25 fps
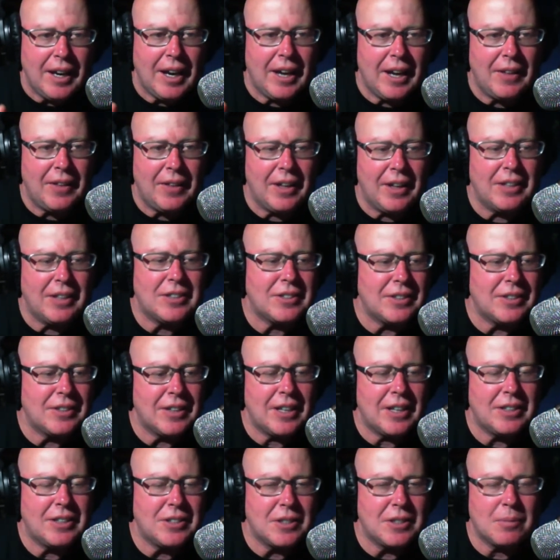And
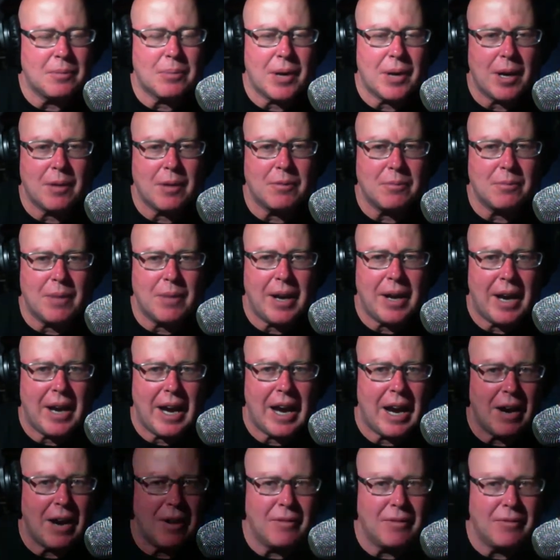that's the problem I
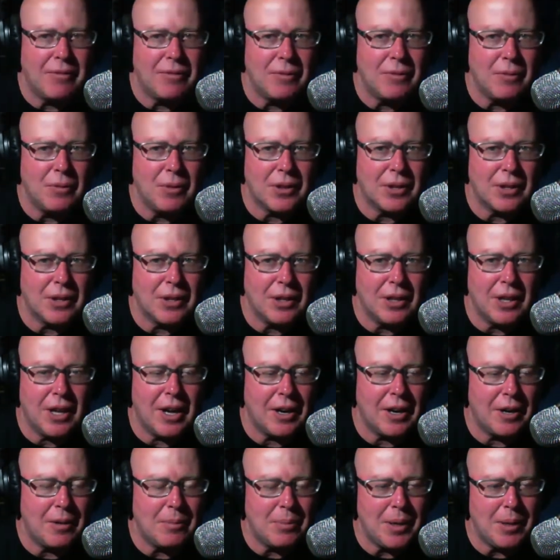have with a
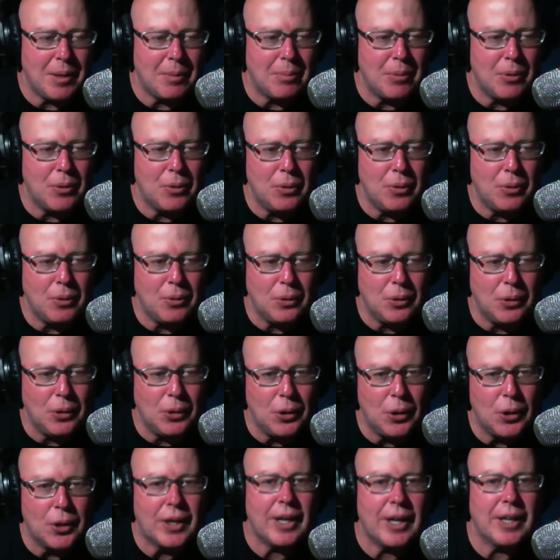lot of people who
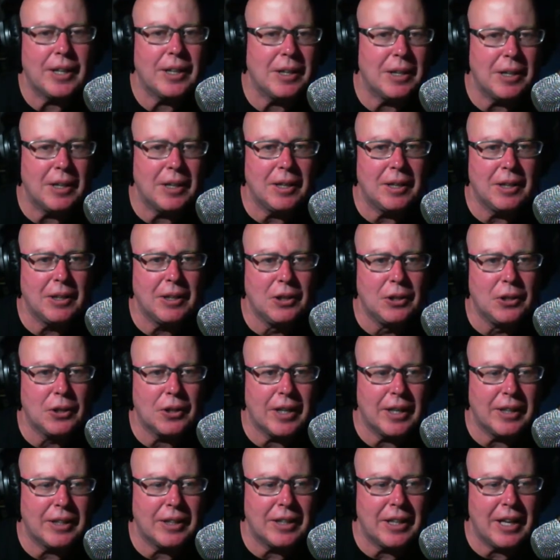look at
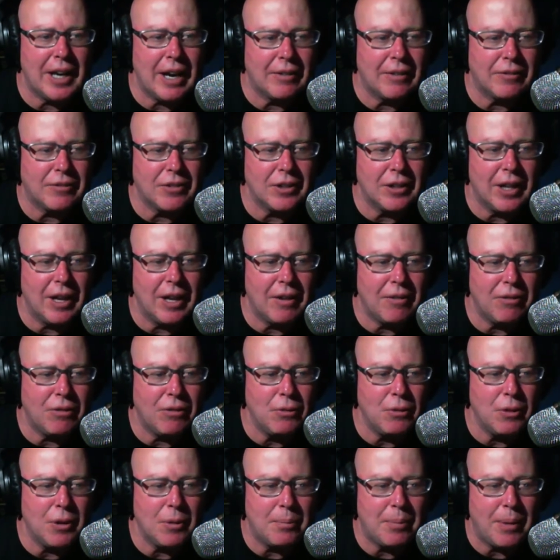the afterlife
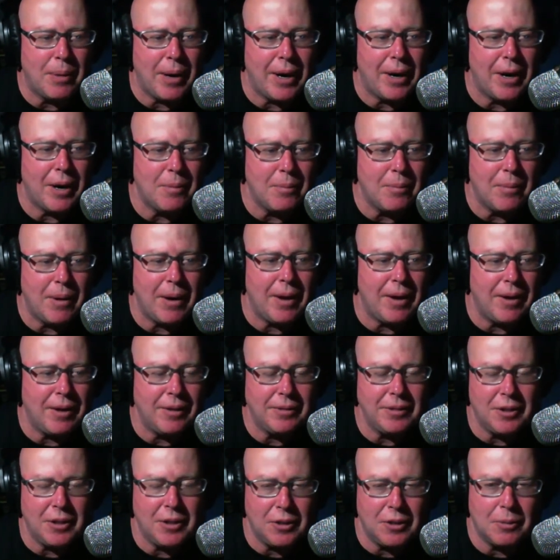through a
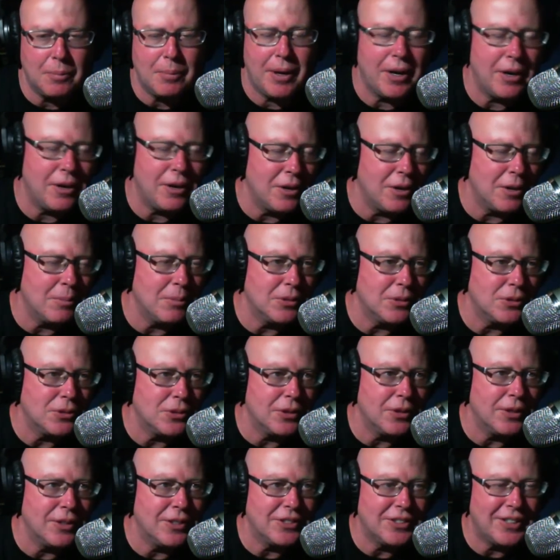paranormal
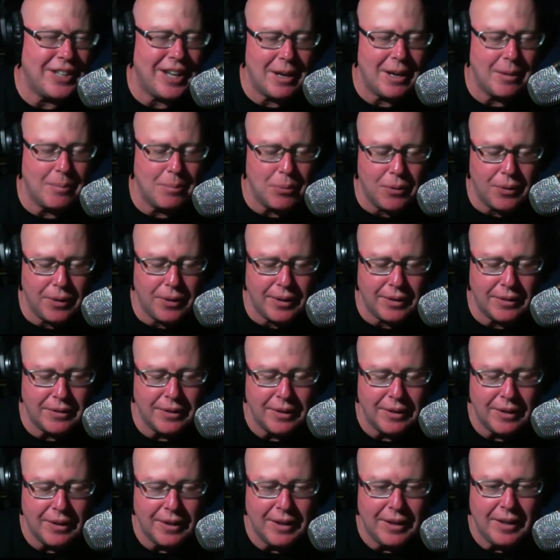sort of
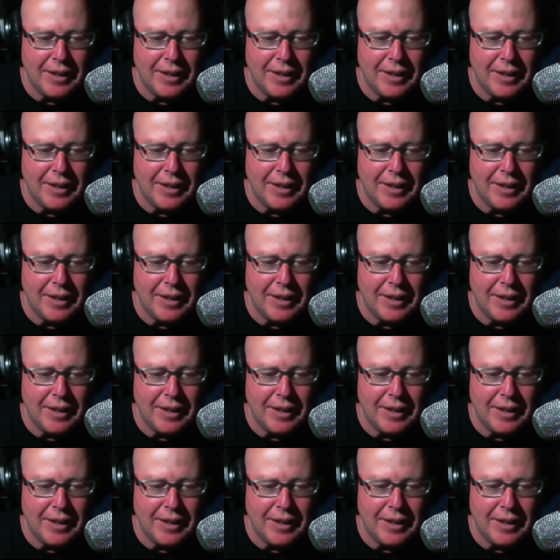standpoint.